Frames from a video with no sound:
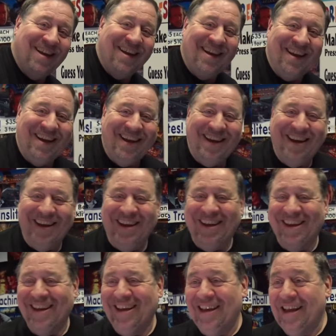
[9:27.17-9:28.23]
You deserve
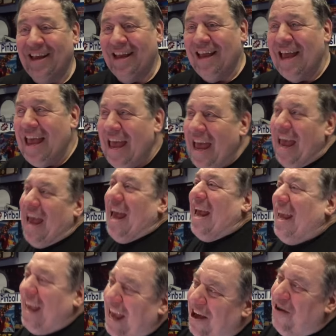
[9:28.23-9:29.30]
it.
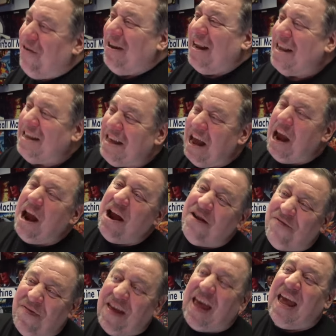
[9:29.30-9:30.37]
You
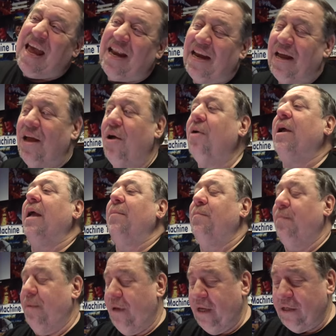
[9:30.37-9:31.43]
deserve it. Okay,
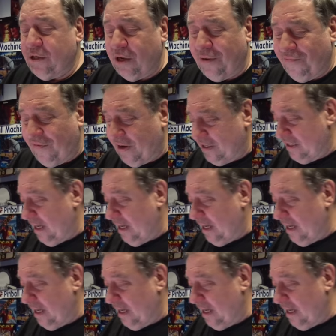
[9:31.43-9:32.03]
he's gonna fix